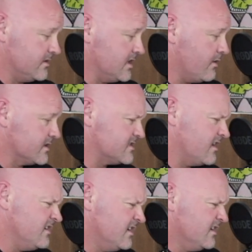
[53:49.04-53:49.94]
Not even knowing. Yeah.
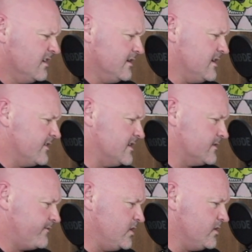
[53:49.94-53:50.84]
So,
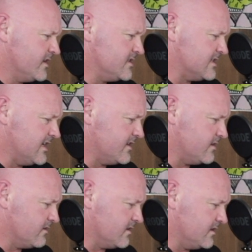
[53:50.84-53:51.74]
there's a few things there
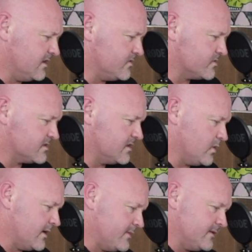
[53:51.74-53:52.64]
that are an interesting one.